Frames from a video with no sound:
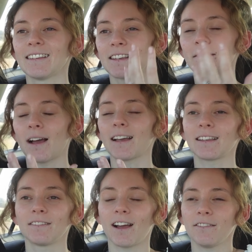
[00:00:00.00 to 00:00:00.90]
So
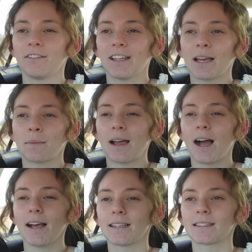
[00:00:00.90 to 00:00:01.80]
I feel like my
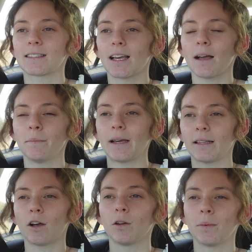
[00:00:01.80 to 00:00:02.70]
eyes are
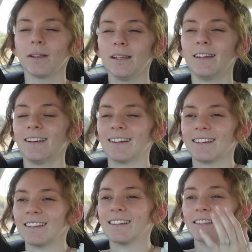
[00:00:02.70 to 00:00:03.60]
barely open.
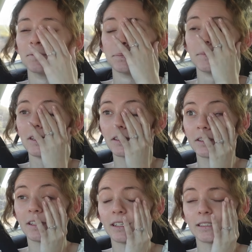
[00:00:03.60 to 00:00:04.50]

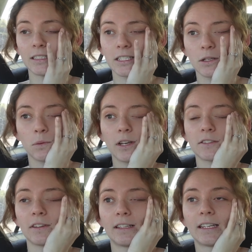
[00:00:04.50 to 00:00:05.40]
Oh, it's just the
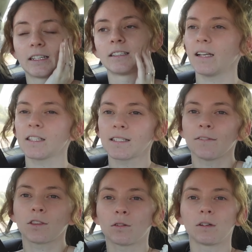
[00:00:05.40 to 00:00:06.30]
worst feeling. I just
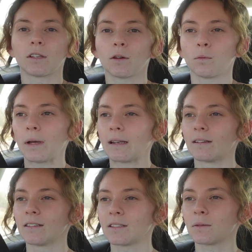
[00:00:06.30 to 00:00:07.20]
never thought the
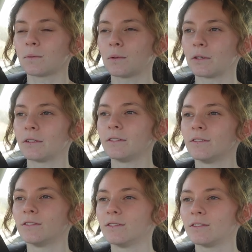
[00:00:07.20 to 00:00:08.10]
wind would
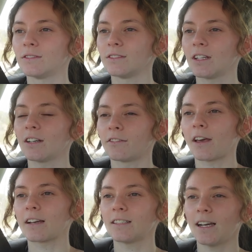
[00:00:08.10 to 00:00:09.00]

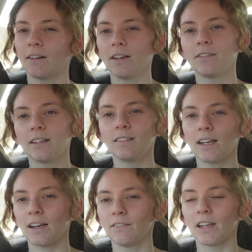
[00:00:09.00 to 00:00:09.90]
affect how I feel.
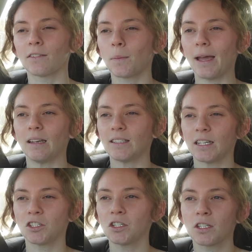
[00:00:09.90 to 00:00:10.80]
Like, I've never paid
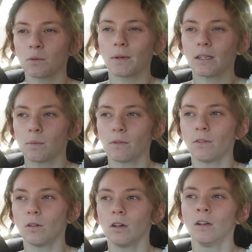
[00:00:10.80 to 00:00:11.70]
attention to the wind
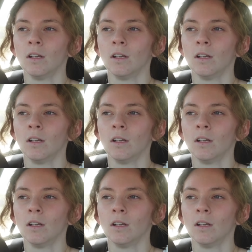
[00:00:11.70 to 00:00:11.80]
before,